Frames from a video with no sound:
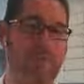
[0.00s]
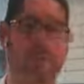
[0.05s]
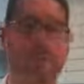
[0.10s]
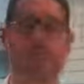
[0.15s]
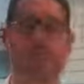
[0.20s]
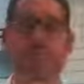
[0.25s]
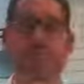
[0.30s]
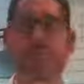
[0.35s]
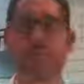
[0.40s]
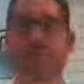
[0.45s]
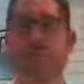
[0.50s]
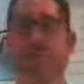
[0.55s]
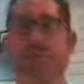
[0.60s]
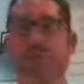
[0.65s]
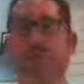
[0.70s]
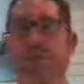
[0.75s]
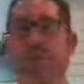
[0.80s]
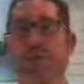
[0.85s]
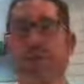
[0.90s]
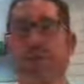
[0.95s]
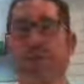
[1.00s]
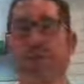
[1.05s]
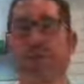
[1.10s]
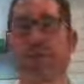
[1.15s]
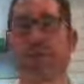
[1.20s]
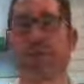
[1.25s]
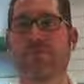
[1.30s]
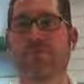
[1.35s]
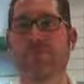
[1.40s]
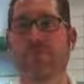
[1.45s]
course. But I mean, that goes back to
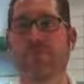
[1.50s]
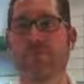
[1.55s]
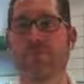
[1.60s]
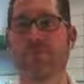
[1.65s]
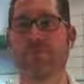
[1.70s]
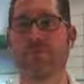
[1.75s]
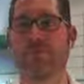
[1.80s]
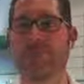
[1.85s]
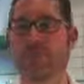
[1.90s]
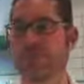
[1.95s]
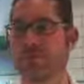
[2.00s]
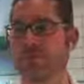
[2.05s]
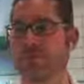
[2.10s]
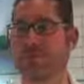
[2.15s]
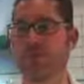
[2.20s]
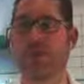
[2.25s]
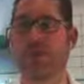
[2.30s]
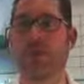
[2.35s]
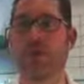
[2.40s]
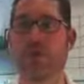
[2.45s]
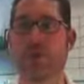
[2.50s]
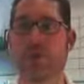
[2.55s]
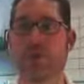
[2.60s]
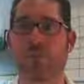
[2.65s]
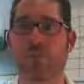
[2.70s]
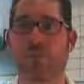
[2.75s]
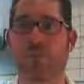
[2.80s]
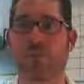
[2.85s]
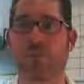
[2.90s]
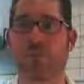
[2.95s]
everybody. I mean, if you guys want to
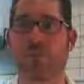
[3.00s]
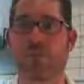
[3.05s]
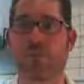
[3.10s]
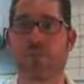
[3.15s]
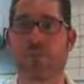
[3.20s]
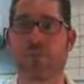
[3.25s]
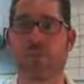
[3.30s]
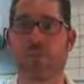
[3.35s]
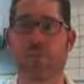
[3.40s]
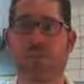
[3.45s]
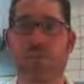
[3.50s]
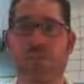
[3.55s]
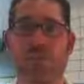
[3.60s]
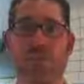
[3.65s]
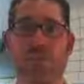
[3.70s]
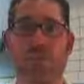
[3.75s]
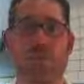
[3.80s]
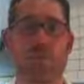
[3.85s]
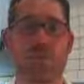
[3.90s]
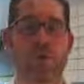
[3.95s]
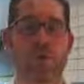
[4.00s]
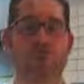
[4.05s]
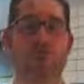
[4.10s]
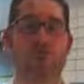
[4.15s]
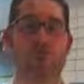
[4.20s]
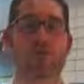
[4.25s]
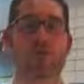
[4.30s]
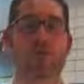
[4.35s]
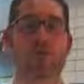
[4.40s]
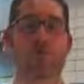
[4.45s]
really it's like when you
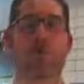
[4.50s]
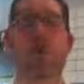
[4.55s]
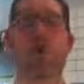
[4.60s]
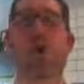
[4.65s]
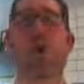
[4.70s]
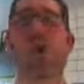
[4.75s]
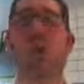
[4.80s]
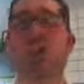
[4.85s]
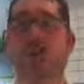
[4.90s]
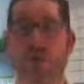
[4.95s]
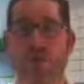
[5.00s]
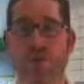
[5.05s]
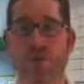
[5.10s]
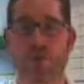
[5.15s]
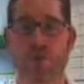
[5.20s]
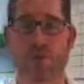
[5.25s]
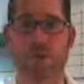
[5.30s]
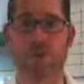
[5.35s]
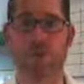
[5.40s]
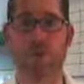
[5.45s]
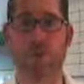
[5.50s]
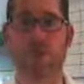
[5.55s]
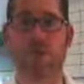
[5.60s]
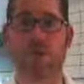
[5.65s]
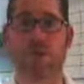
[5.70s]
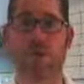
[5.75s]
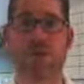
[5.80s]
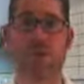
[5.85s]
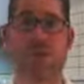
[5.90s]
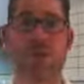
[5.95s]
first started walking,
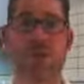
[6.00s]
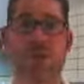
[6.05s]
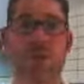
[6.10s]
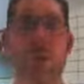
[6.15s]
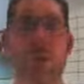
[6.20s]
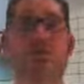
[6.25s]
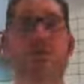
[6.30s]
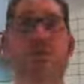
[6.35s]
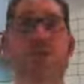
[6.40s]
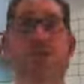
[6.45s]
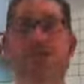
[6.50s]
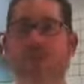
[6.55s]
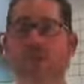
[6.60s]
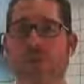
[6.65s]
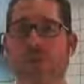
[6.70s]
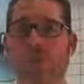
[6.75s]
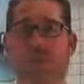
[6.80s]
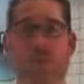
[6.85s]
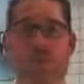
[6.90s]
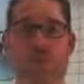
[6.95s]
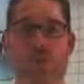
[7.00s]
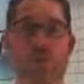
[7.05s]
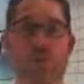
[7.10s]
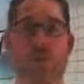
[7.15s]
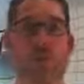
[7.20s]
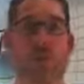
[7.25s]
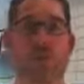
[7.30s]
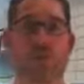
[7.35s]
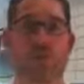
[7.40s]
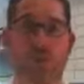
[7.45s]
if you have children, or
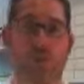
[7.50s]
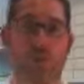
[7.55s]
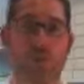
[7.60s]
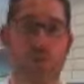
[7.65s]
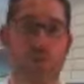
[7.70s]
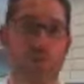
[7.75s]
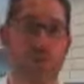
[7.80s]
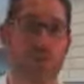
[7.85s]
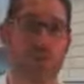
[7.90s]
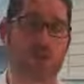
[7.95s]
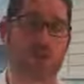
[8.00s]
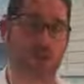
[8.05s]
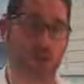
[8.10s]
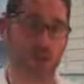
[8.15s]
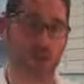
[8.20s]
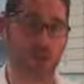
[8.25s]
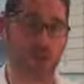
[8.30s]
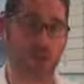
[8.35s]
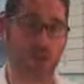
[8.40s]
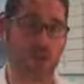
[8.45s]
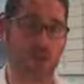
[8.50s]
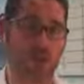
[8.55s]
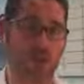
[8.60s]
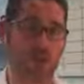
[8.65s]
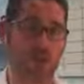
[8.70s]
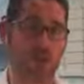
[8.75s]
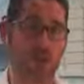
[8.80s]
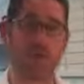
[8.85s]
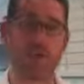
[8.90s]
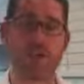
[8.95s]
when you were a child,
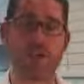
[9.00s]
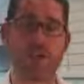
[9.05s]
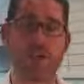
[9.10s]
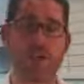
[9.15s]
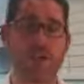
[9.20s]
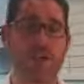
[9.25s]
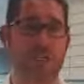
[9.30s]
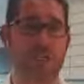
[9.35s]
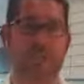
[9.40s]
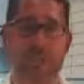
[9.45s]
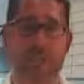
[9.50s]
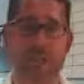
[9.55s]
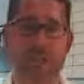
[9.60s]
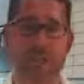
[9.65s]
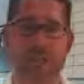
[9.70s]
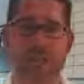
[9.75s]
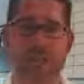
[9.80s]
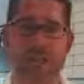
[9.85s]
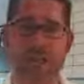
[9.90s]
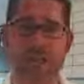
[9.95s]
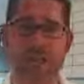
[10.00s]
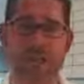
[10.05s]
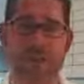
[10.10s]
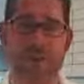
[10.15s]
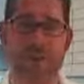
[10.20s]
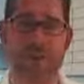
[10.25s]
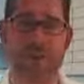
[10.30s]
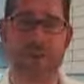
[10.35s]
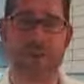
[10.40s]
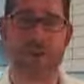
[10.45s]
dude, you didn't do a 10K
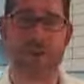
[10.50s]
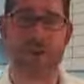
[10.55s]
right